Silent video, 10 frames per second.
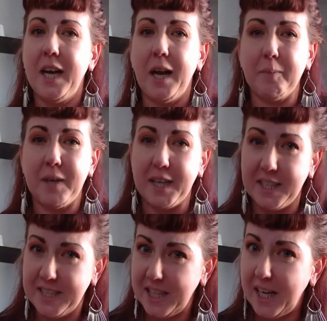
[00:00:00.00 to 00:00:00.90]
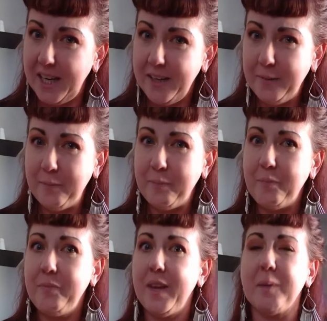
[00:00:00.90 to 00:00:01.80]
I'm not going to die.
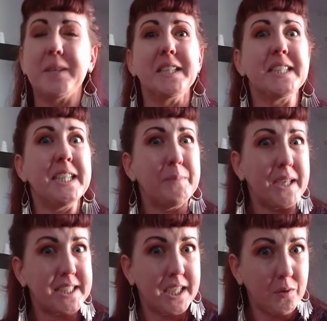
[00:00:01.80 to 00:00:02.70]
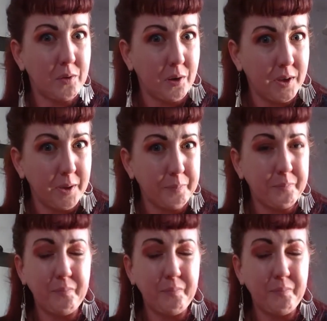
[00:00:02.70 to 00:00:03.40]
I'm going to see my son grow up